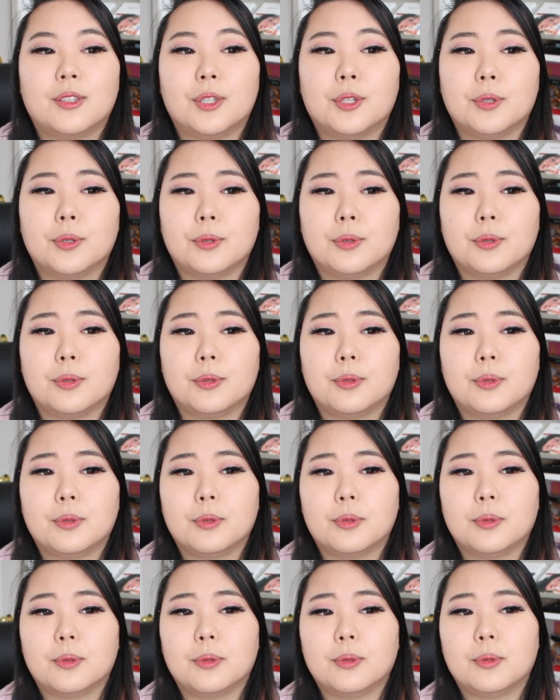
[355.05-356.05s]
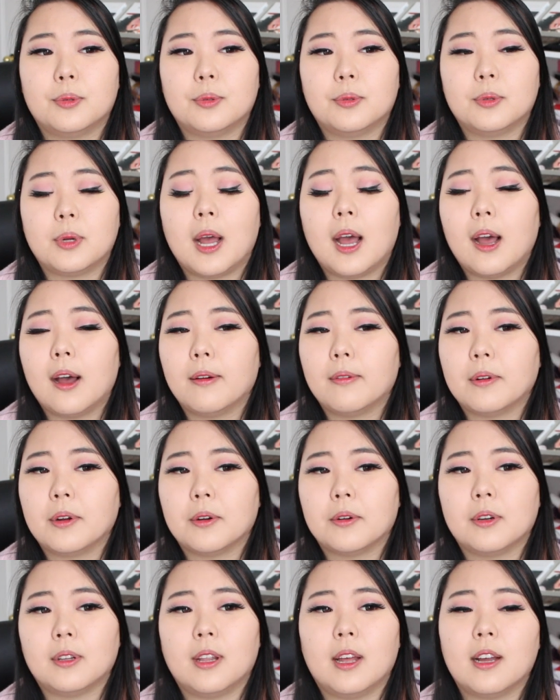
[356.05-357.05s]
to have
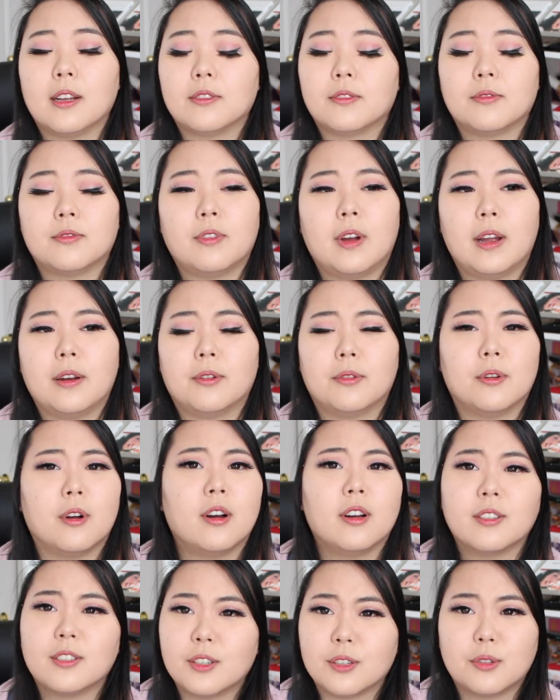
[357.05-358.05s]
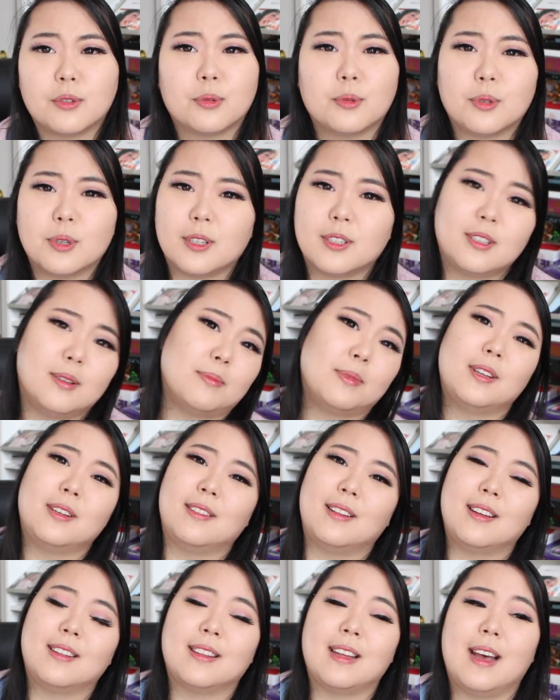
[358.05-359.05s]
our last final concert tour or something
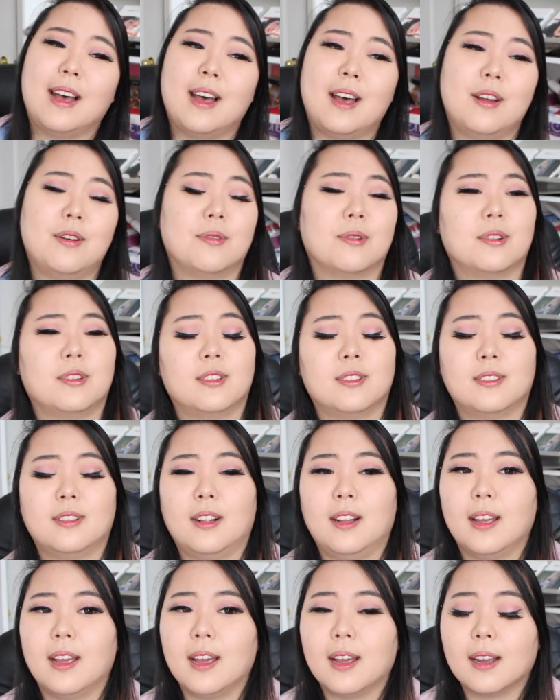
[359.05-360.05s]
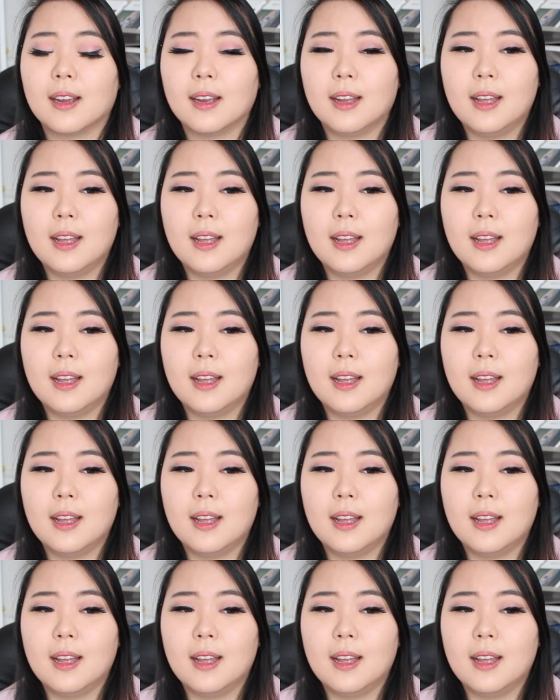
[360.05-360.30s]
like that, or just like